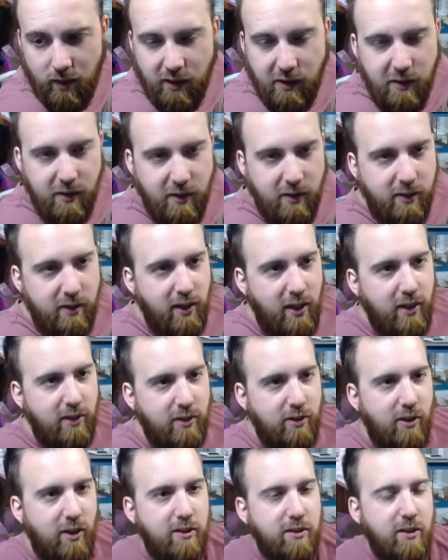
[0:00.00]
So yeah, so
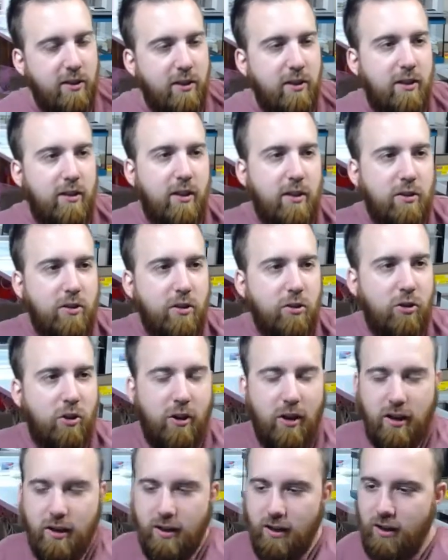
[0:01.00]
that's a that's a shirt
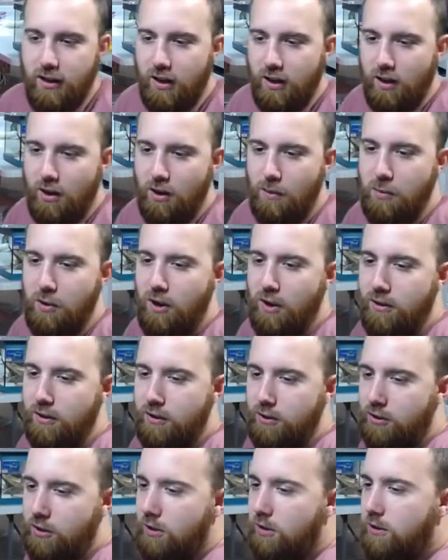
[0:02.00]
idea. Got a couple other
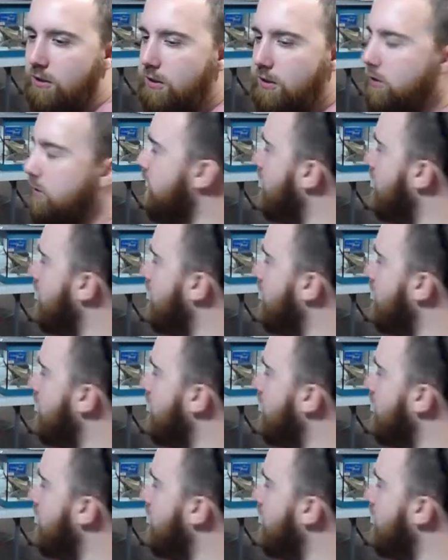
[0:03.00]
shirts.